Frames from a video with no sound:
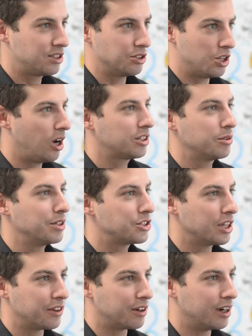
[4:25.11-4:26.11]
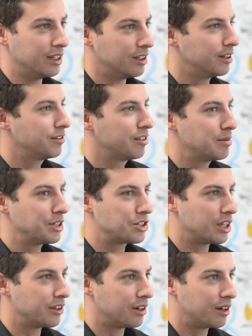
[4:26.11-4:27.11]
to talk to each other and learn from each
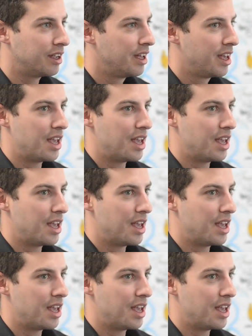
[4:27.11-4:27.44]
other